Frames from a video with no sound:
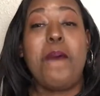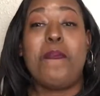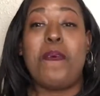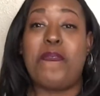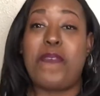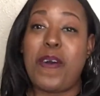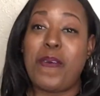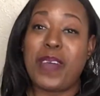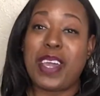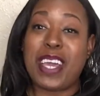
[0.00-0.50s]

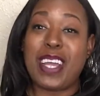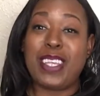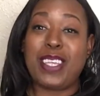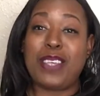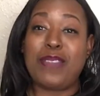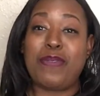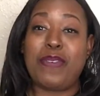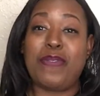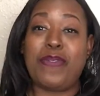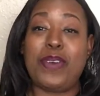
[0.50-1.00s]
Before we get
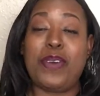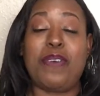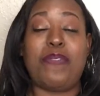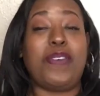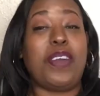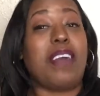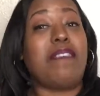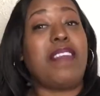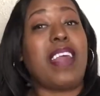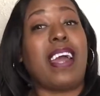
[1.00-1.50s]
into the review, if
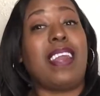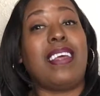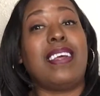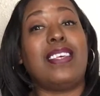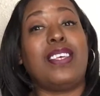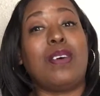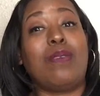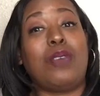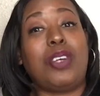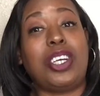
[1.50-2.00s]
you have not done
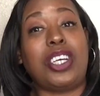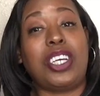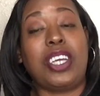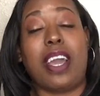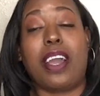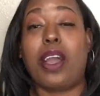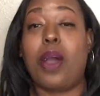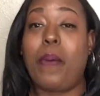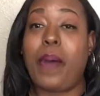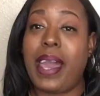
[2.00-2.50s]
so just
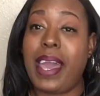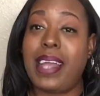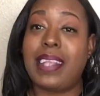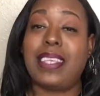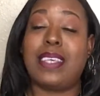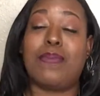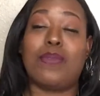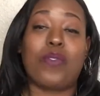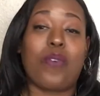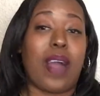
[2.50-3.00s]
yet, go ahead and
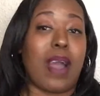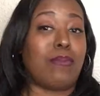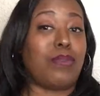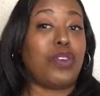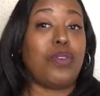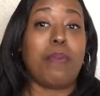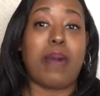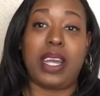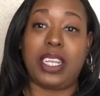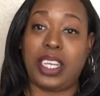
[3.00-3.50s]
subscribe
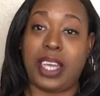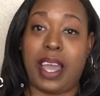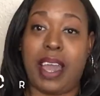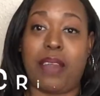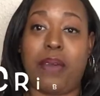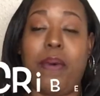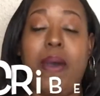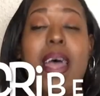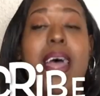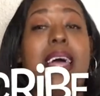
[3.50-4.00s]
to my
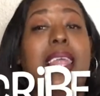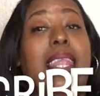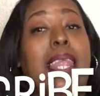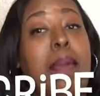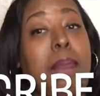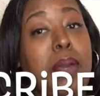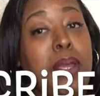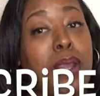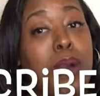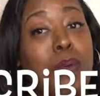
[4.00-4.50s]
channel.
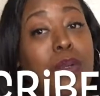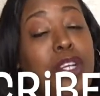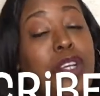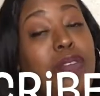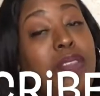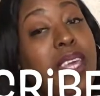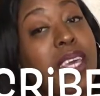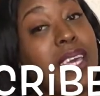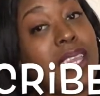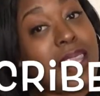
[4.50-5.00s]
Let me know what you
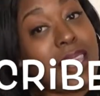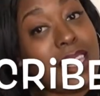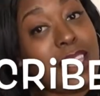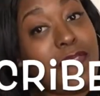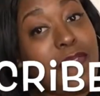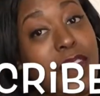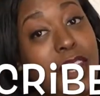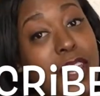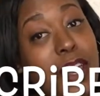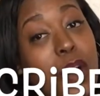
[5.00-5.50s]
think of this
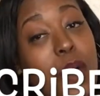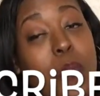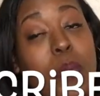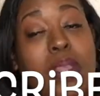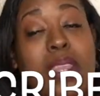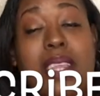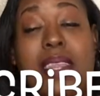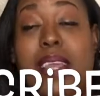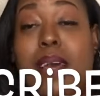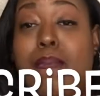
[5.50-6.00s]
video with
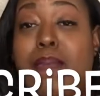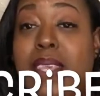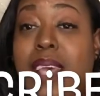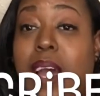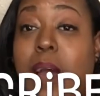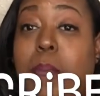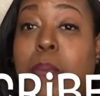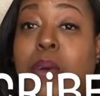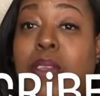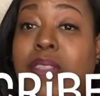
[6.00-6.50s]
the thumbs
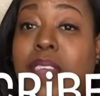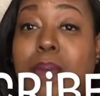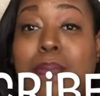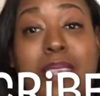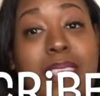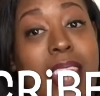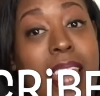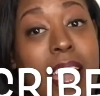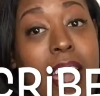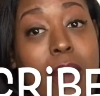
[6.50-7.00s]
up or
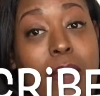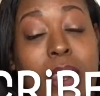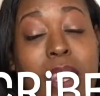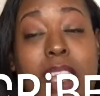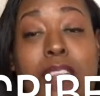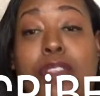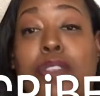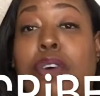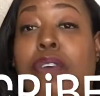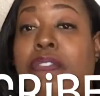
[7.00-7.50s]
thumbs down, and
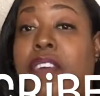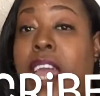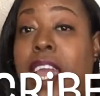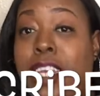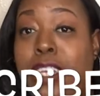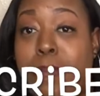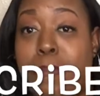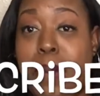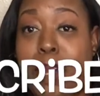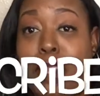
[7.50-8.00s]
hit the
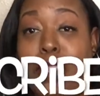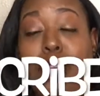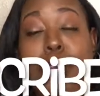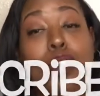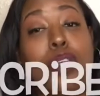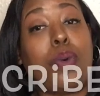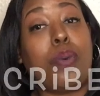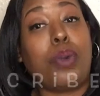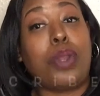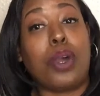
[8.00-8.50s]
notification button so
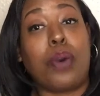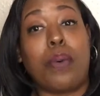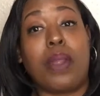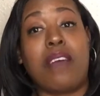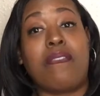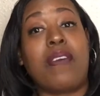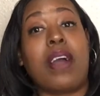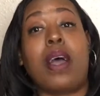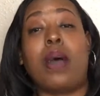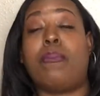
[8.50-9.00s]
you will know
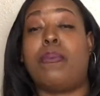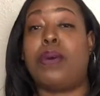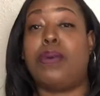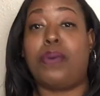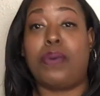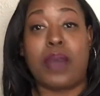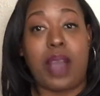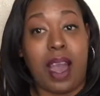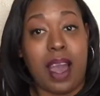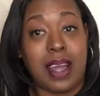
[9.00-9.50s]
whenever I upload
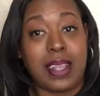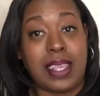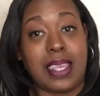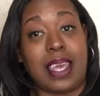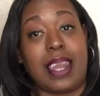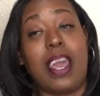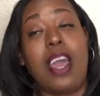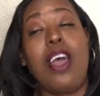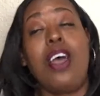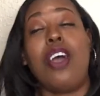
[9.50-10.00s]
new
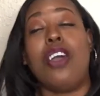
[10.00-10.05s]
content.